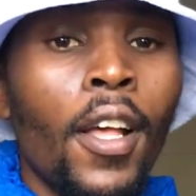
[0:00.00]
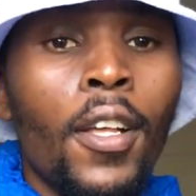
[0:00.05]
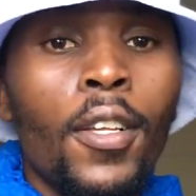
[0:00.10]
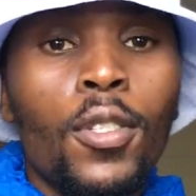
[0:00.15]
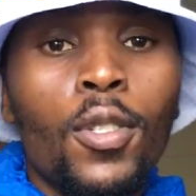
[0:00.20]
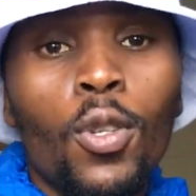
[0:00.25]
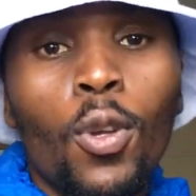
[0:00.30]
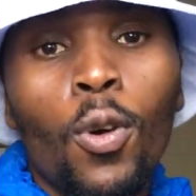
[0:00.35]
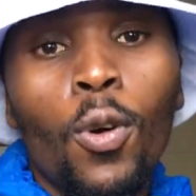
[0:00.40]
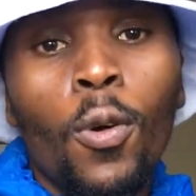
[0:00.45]

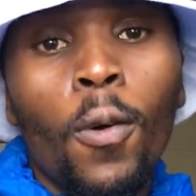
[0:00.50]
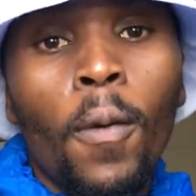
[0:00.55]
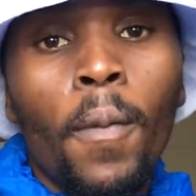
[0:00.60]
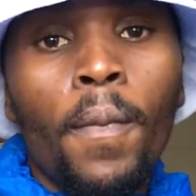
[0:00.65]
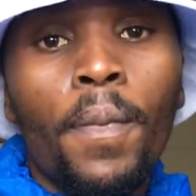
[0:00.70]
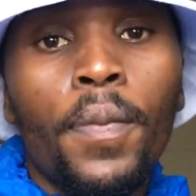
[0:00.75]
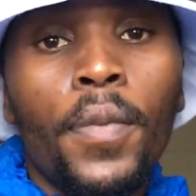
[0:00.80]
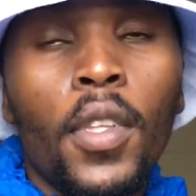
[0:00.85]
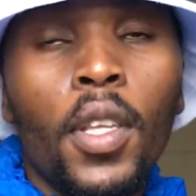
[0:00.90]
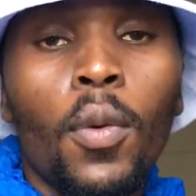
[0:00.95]

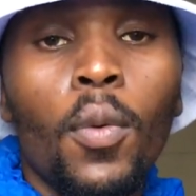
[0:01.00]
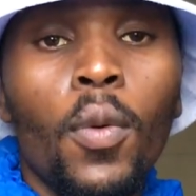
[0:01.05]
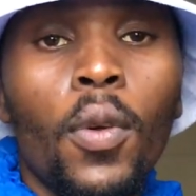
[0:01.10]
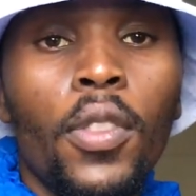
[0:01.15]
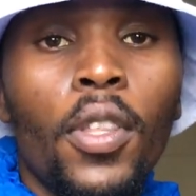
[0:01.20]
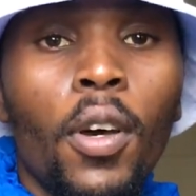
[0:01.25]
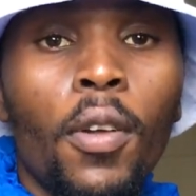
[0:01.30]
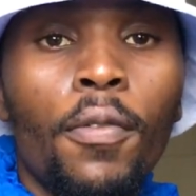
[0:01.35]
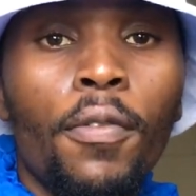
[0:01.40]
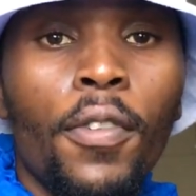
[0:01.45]
So
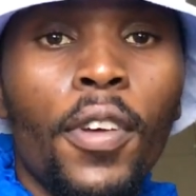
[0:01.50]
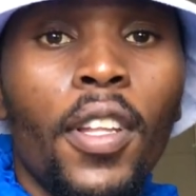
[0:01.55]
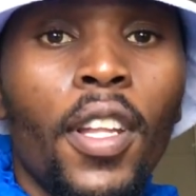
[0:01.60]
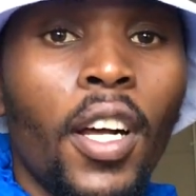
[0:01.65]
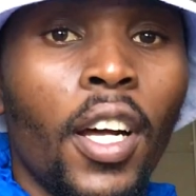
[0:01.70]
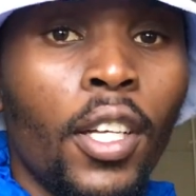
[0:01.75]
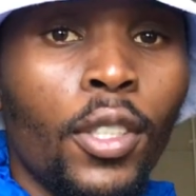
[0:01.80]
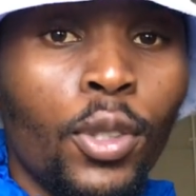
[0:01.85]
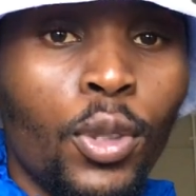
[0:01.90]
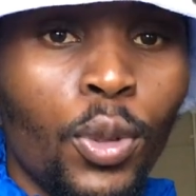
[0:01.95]
without further
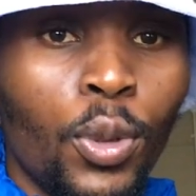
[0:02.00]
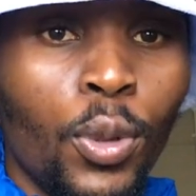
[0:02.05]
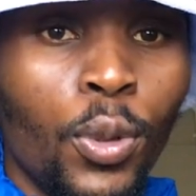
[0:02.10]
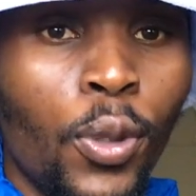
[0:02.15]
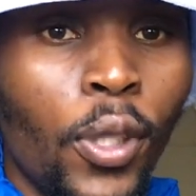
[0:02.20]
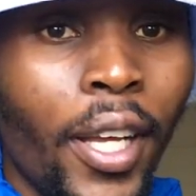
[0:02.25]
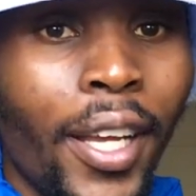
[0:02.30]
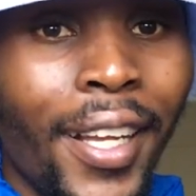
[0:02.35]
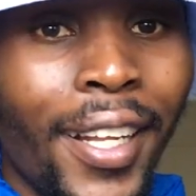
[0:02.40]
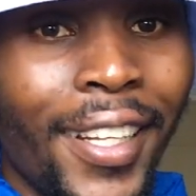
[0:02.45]
ado,
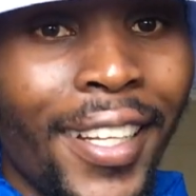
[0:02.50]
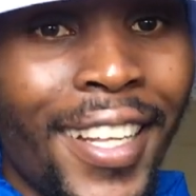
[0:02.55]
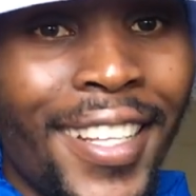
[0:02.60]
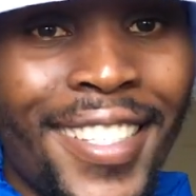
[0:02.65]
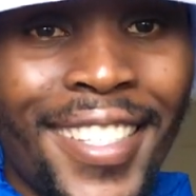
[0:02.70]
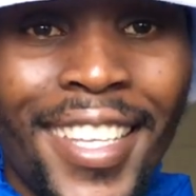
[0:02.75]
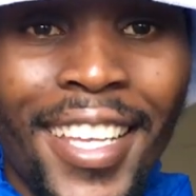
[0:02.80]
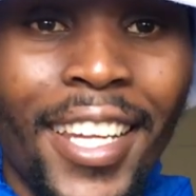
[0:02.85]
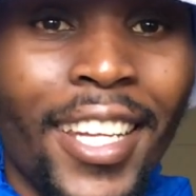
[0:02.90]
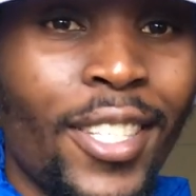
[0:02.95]

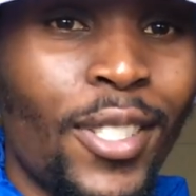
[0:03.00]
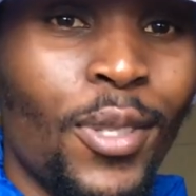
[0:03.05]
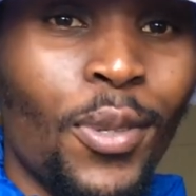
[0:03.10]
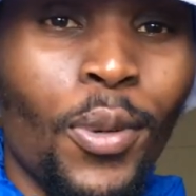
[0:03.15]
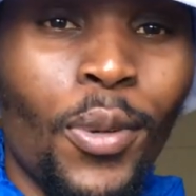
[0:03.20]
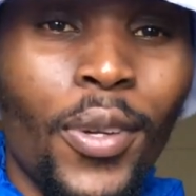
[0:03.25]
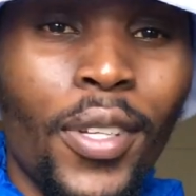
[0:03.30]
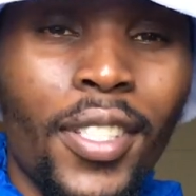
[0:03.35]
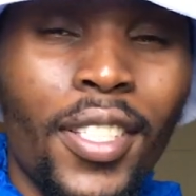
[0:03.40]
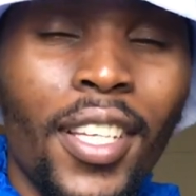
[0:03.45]
let's get into
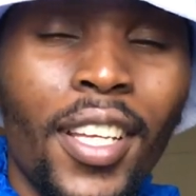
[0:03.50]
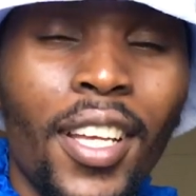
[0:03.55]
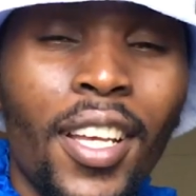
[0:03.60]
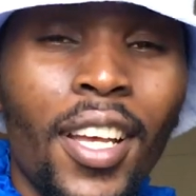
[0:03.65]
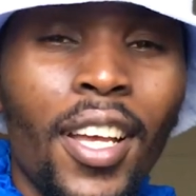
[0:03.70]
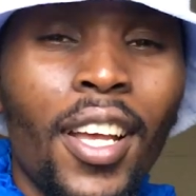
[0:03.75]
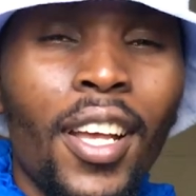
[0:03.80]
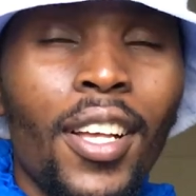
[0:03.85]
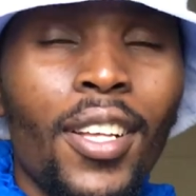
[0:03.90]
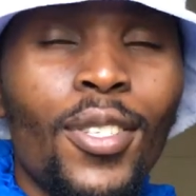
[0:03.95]
it.
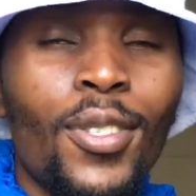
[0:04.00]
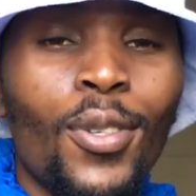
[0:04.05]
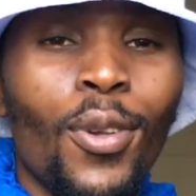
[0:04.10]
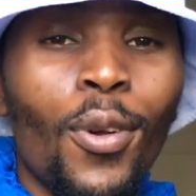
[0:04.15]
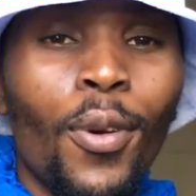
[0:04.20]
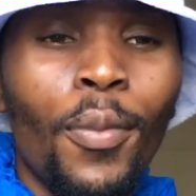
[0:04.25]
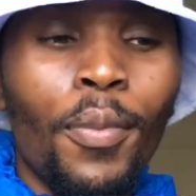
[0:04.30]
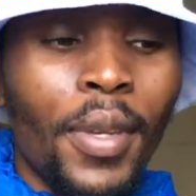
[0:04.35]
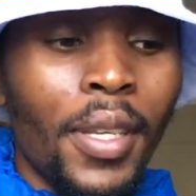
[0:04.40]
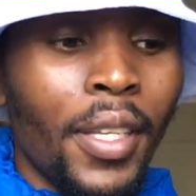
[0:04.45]

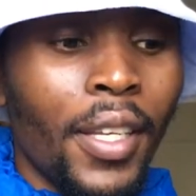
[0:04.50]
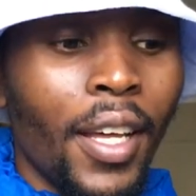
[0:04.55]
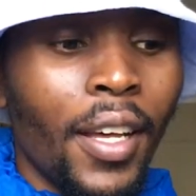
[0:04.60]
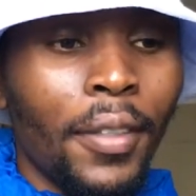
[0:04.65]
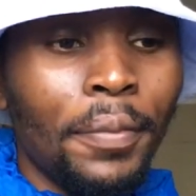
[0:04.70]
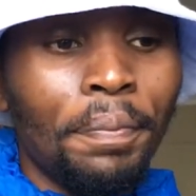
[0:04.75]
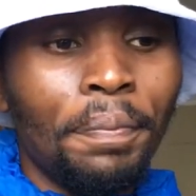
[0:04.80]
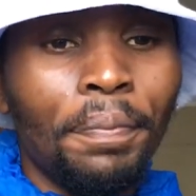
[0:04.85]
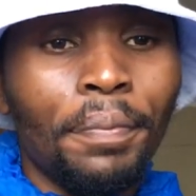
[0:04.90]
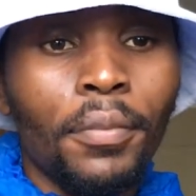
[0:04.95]
So
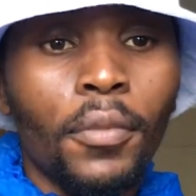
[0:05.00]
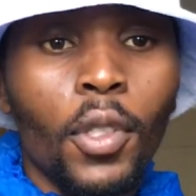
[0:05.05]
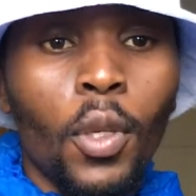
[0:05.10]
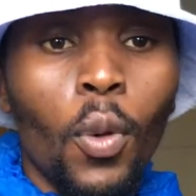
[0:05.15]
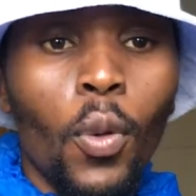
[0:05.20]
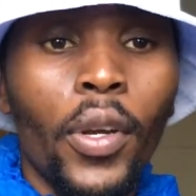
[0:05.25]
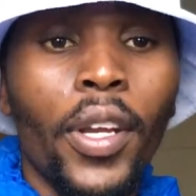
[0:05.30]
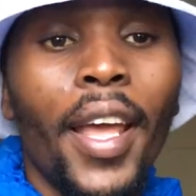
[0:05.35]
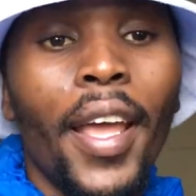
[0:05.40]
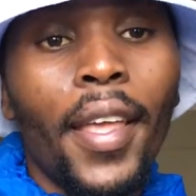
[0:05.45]
Mina,
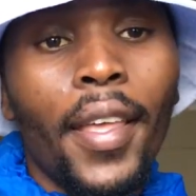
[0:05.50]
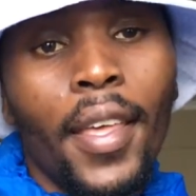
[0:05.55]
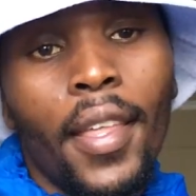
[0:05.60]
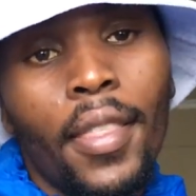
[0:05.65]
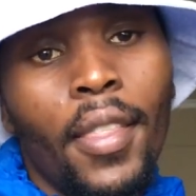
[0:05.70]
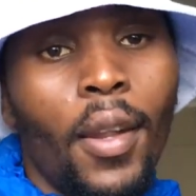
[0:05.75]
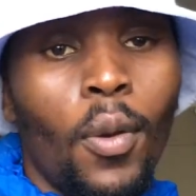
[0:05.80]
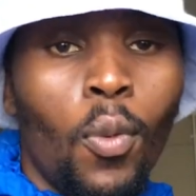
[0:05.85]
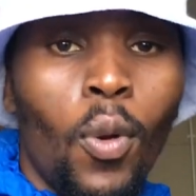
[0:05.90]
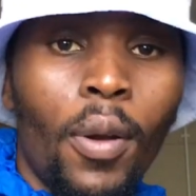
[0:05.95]
when I get
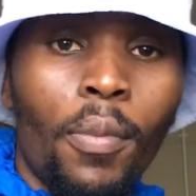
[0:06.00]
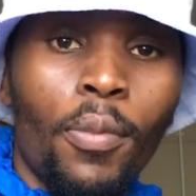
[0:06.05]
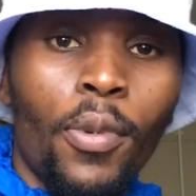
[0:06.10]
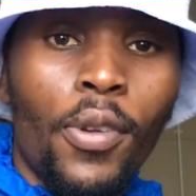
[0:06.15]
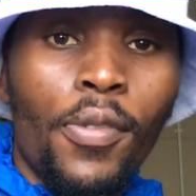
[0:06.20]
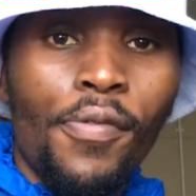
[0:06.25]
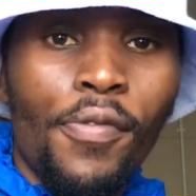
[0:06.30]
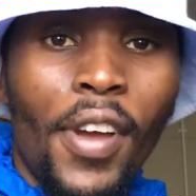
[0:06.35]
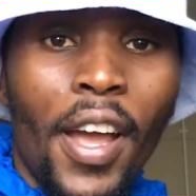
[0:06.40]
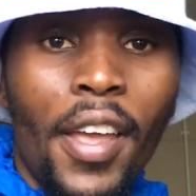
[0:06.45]
that
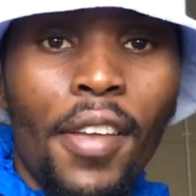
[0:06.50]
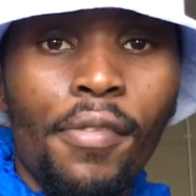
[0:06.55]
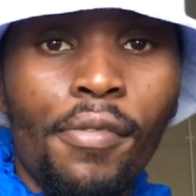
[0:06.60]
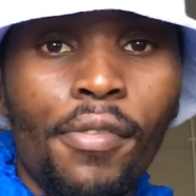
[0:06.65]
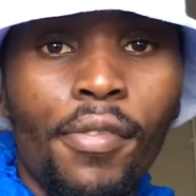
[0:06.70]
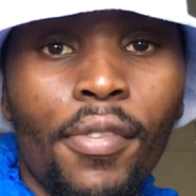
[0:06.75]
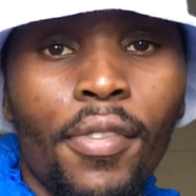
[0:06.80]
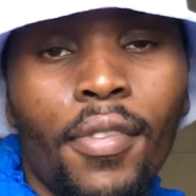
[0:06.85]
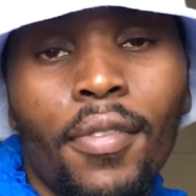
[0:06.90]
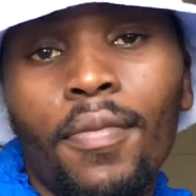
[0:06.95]

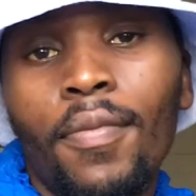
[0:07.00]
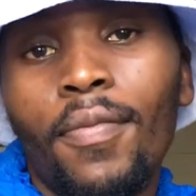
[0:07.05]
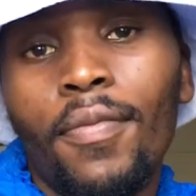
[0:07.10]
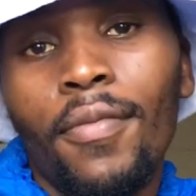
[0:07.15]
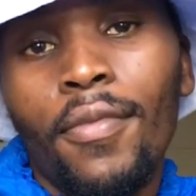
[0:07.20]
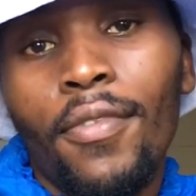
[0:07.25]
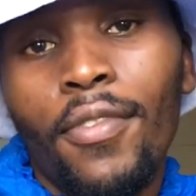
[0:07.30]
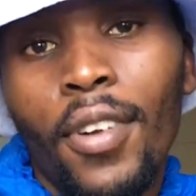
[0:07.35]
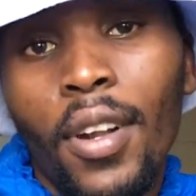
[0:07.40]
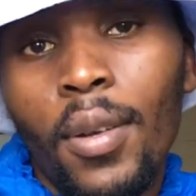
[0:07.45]
1.5
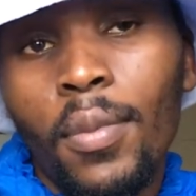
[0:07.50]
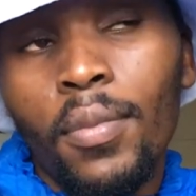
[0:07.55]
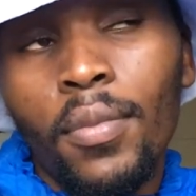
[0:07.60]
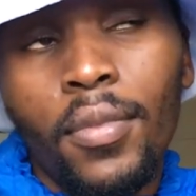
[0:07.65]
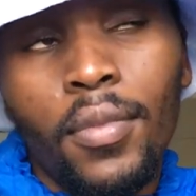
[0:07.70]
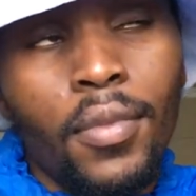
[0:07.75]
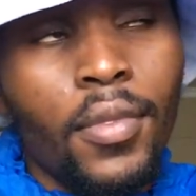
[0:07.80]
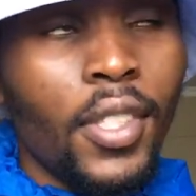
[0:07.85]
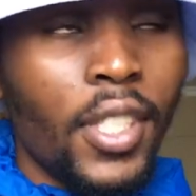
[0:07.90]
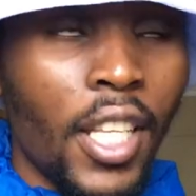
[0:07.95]

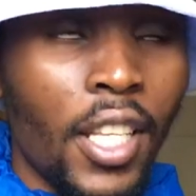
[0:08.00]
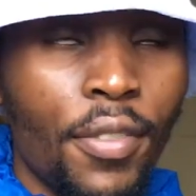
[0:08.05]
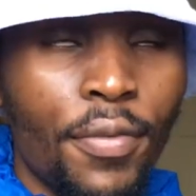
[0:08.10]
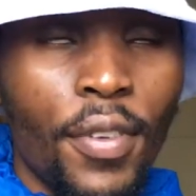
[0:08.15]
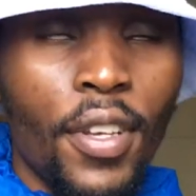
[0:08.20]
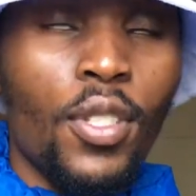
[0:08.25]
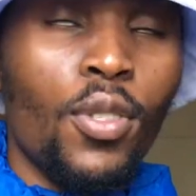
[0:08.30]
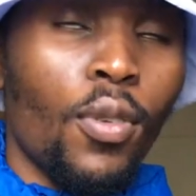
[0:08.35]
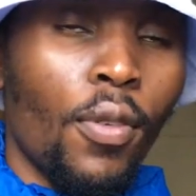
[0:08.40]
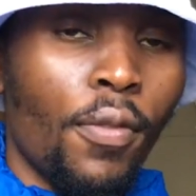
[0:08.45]
from
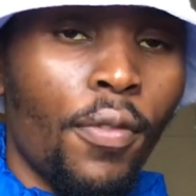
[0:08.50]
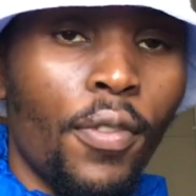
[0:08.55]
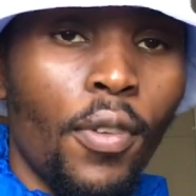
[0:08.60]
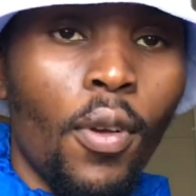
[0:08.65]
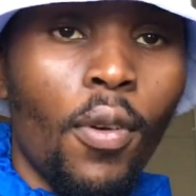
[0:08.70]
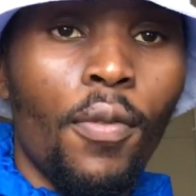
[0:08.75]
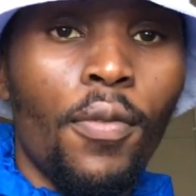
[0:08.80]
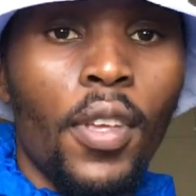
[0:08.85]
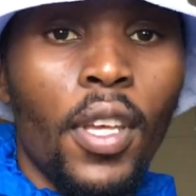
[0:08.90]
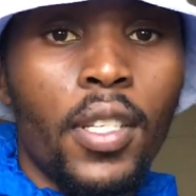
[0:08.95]
NSFAS,
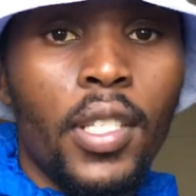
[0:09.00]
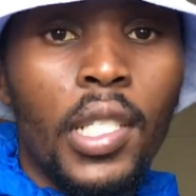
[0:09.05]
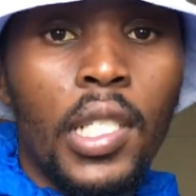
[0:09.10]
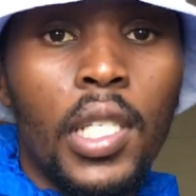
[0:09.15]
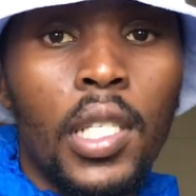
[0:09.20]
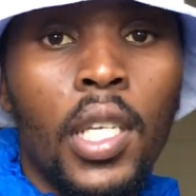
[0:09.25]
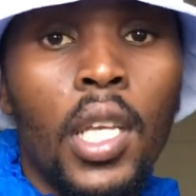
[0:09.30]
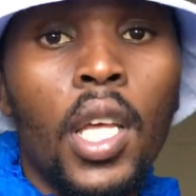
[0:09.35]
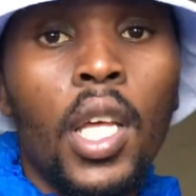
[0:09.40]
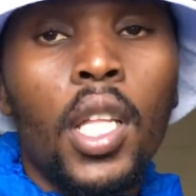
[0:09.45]

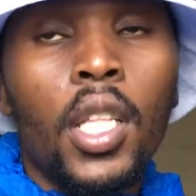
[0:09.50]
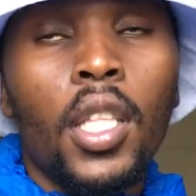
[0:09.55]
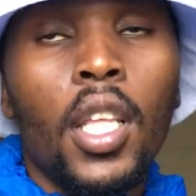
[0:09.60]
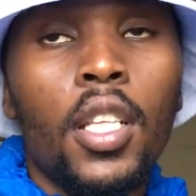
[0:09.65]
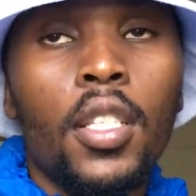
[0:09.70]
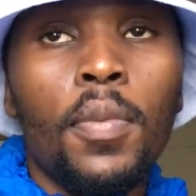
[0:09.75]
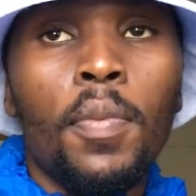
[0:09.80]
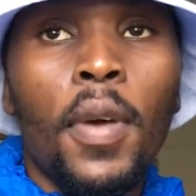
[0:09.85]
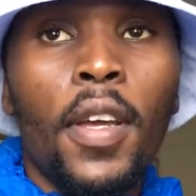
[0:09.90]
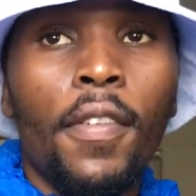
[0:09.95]
obviously,
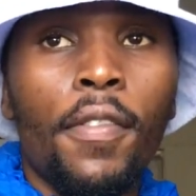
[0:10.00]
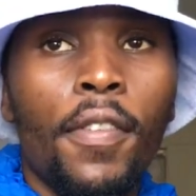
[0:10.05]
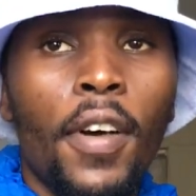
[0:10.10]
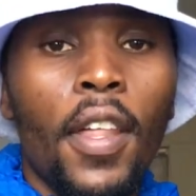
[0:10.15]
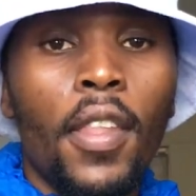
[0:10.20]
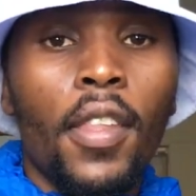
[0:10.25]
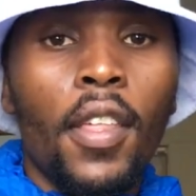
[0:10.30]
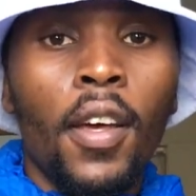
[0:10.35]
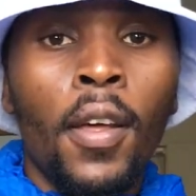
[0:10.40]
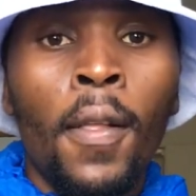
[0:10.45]
that's my
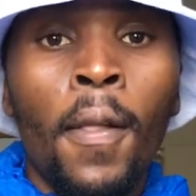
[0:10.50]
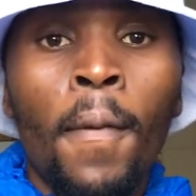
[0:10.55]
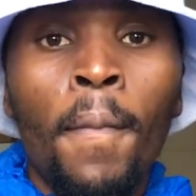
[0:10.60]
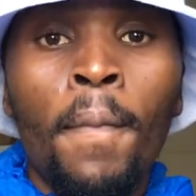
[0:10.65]
funder,